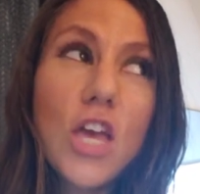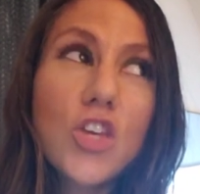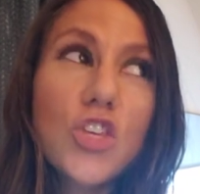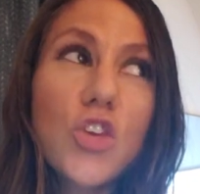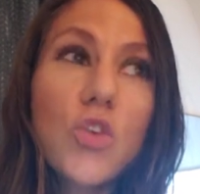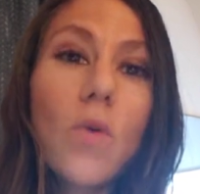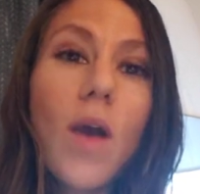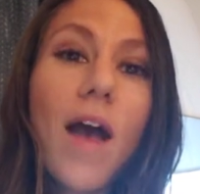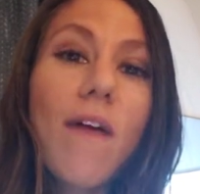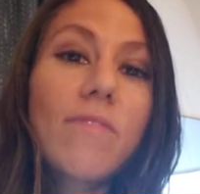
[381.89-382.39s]

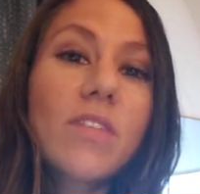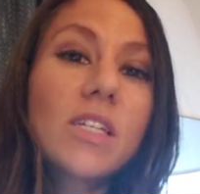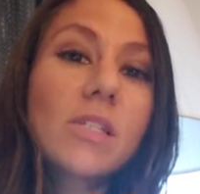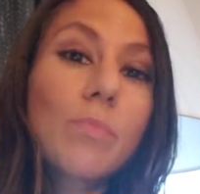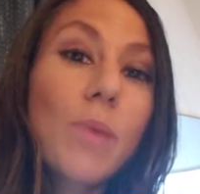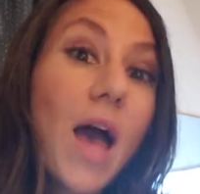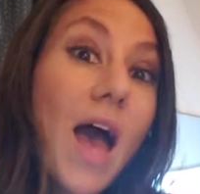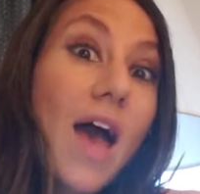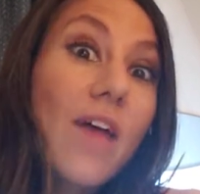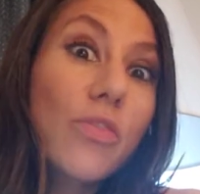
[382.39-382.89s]
You have these
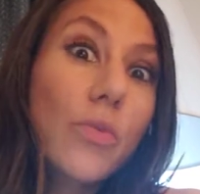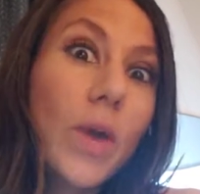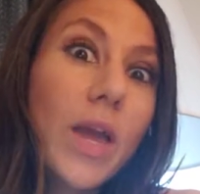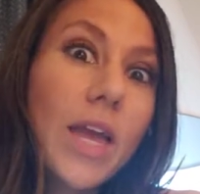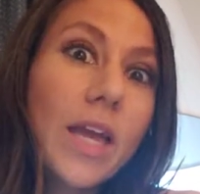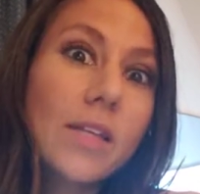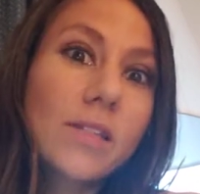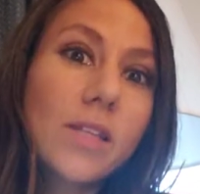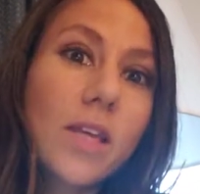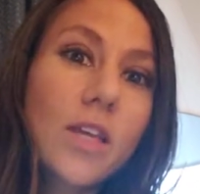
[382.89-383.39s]

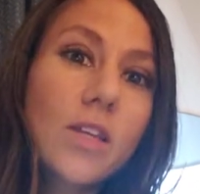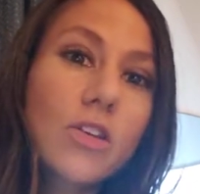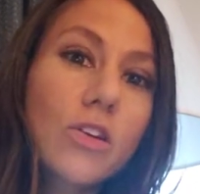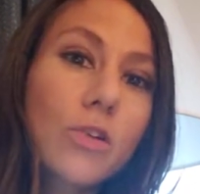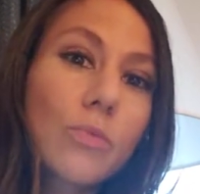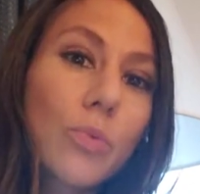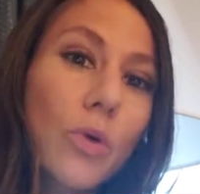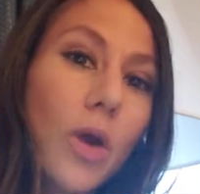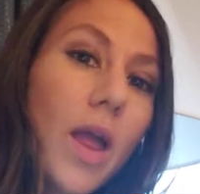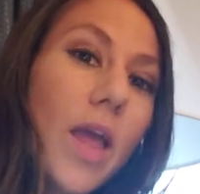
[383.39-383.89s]
pathways in
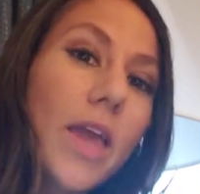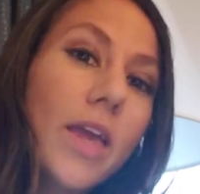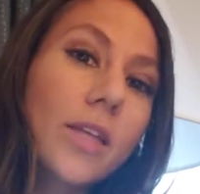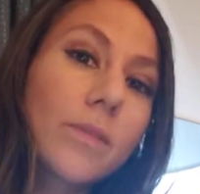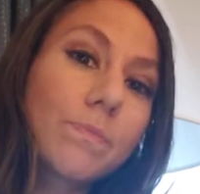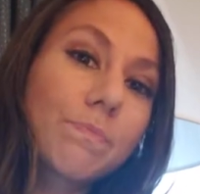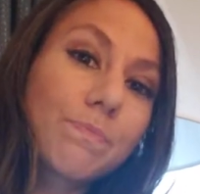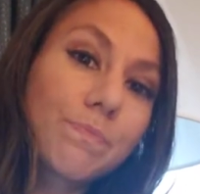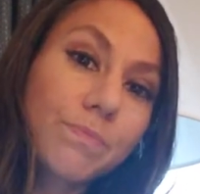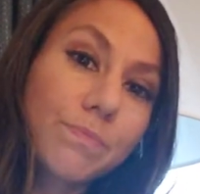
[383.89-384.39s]
your
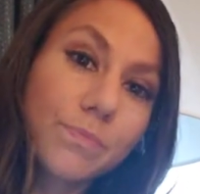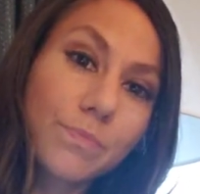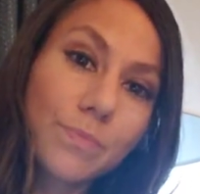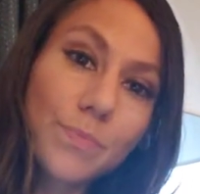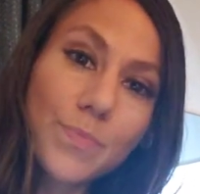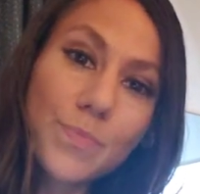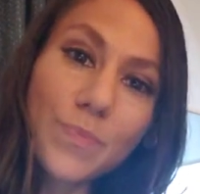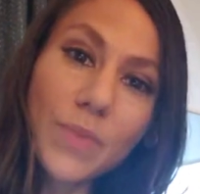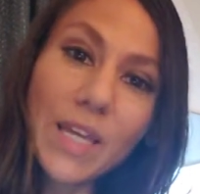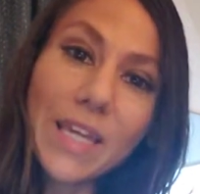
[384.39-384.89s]
brain
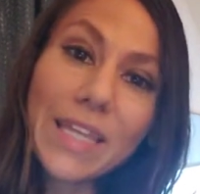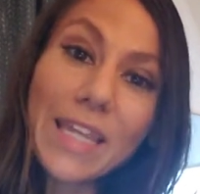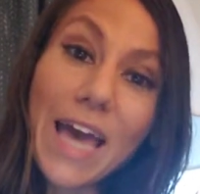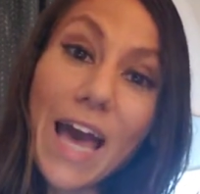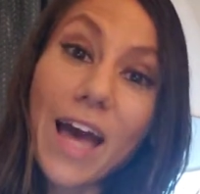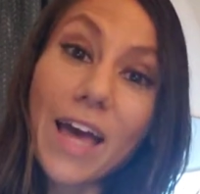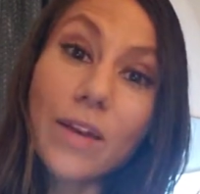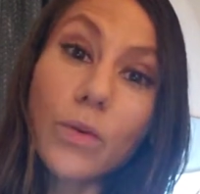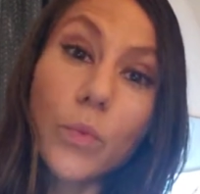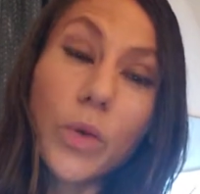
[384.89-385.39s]

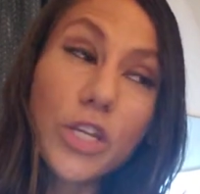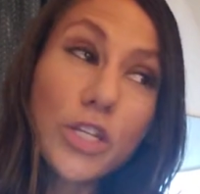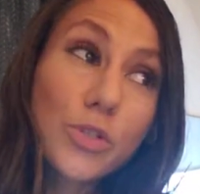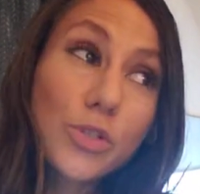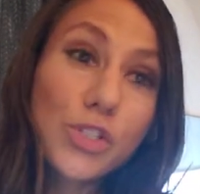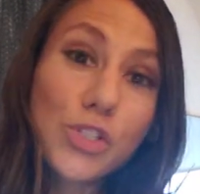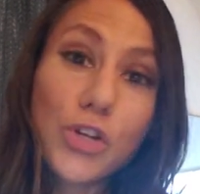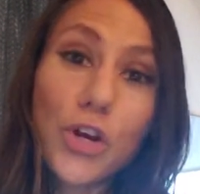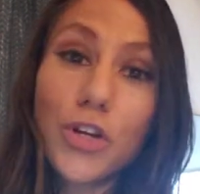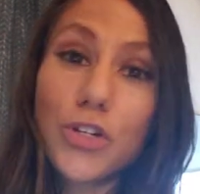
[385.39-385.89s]
that when you
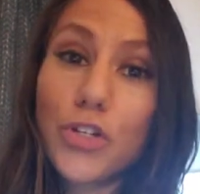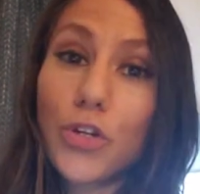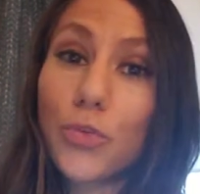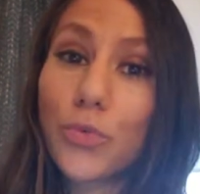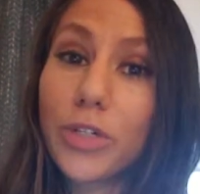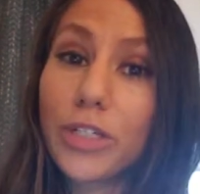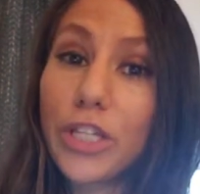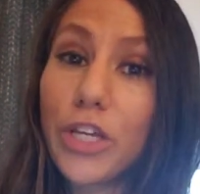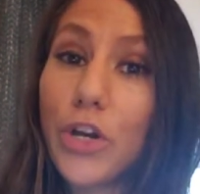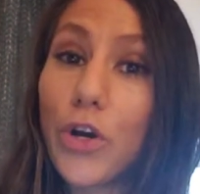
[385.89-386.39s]
start to
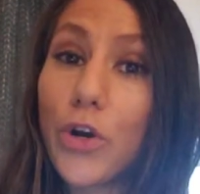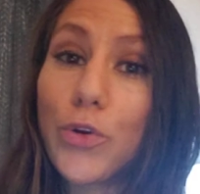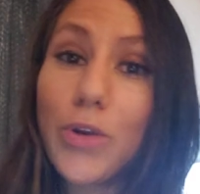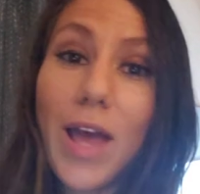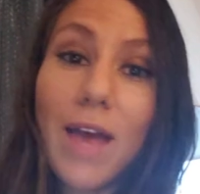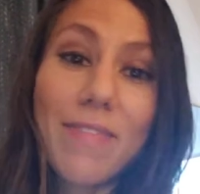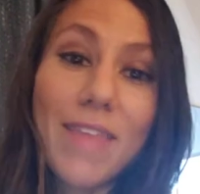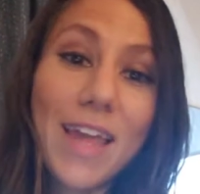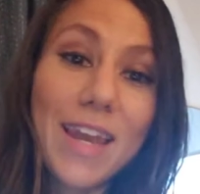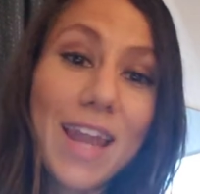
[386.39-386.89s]
really go
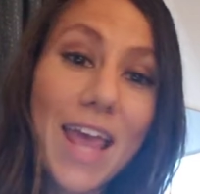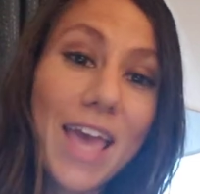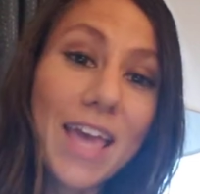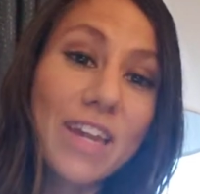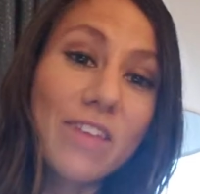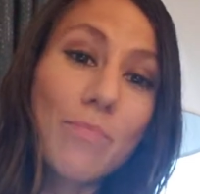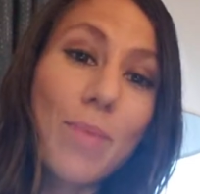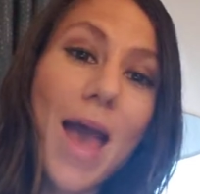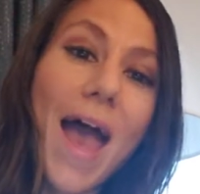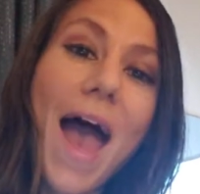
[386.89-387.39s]
down that
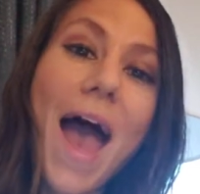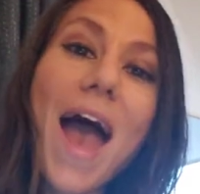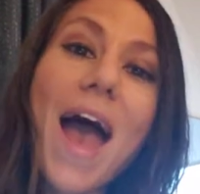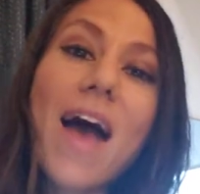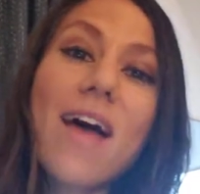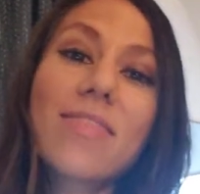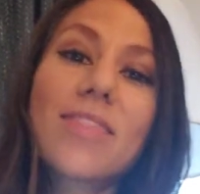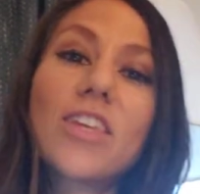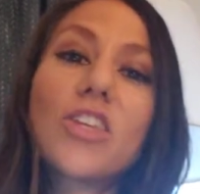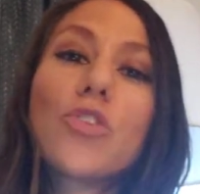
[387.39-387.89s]
negative
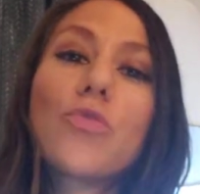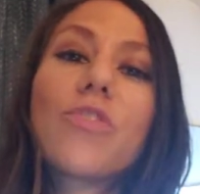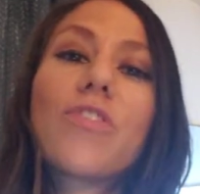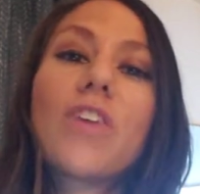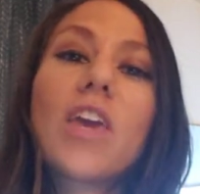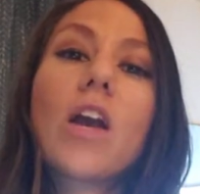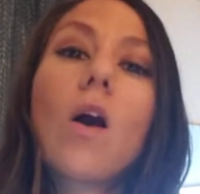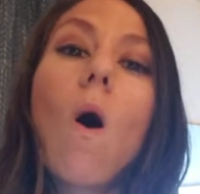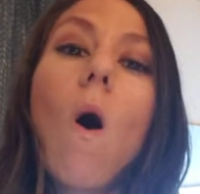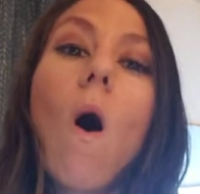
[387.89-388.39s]
path and you
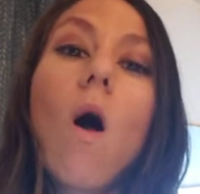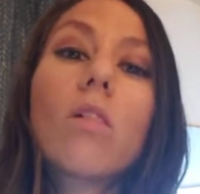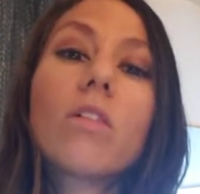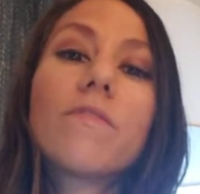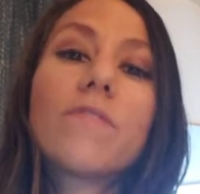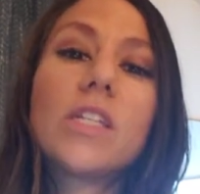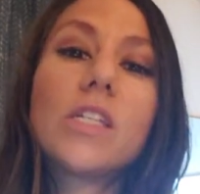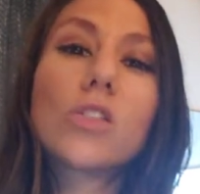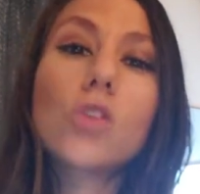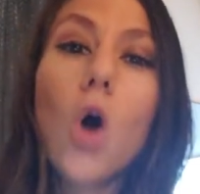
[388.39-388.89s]
think all
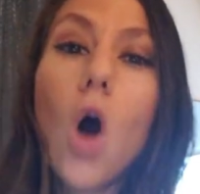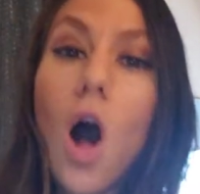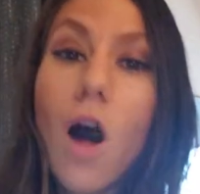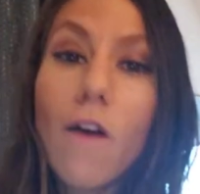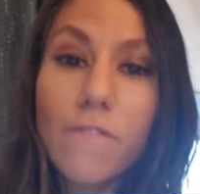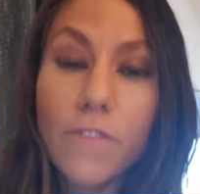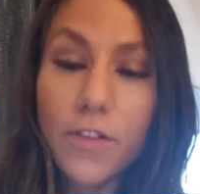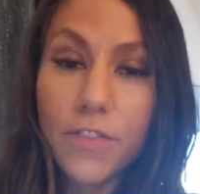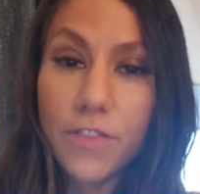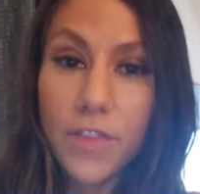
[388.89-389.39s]
of these
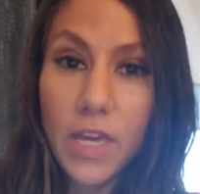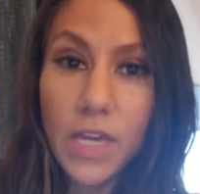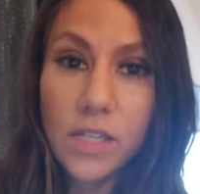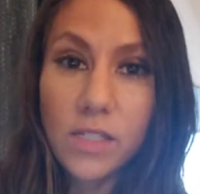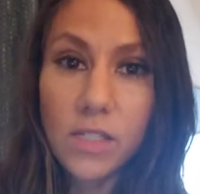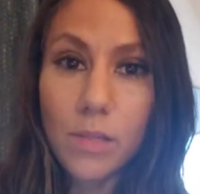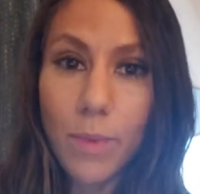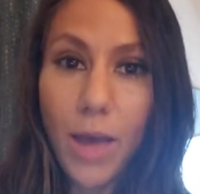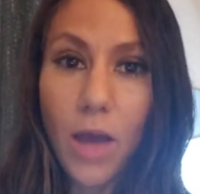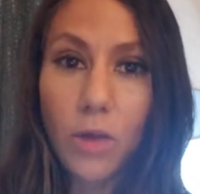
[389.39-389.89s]
awful
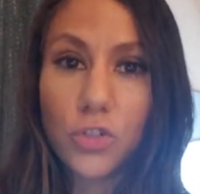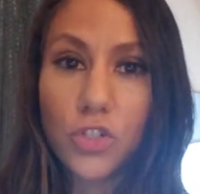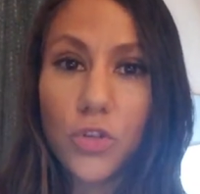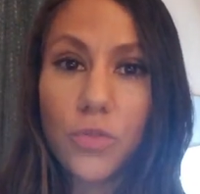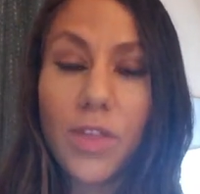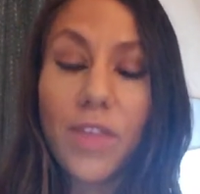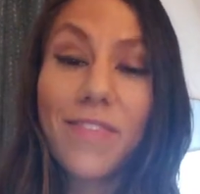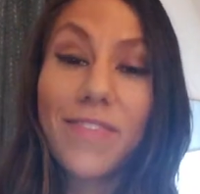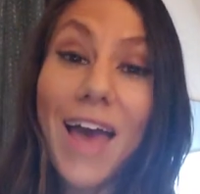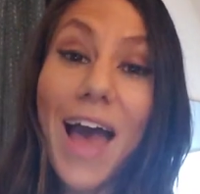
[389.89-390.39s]
things about you,
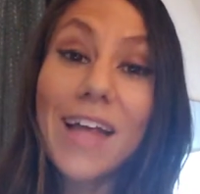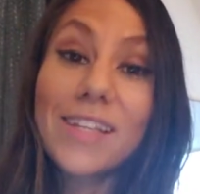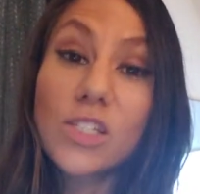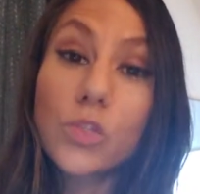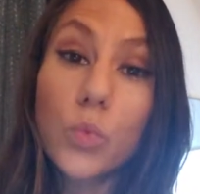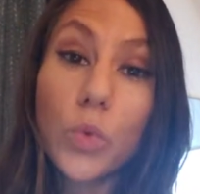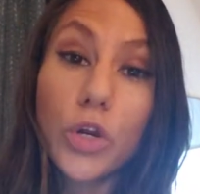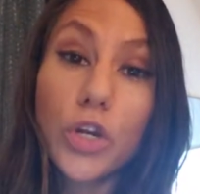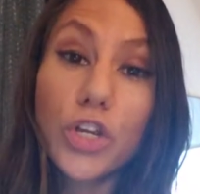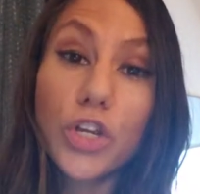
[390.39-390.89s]
that's
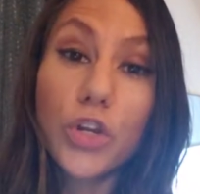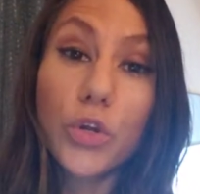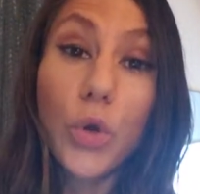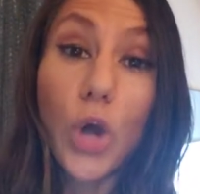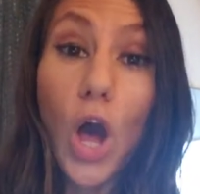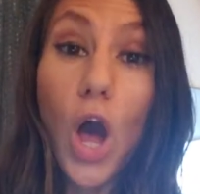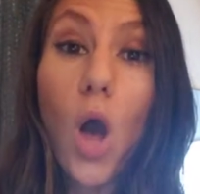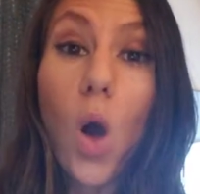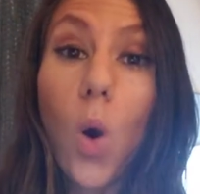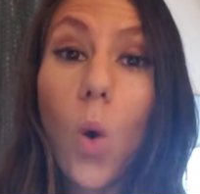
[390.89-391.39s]
where you
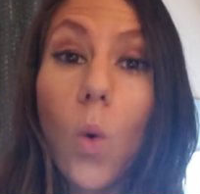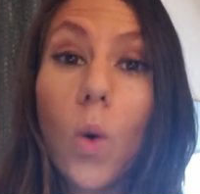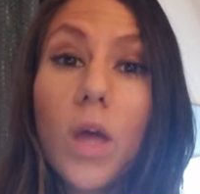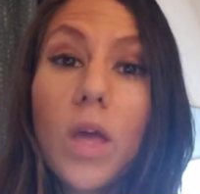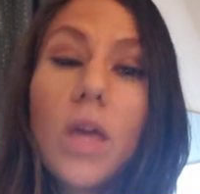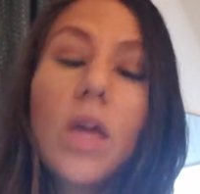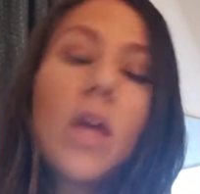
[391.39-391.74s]
go.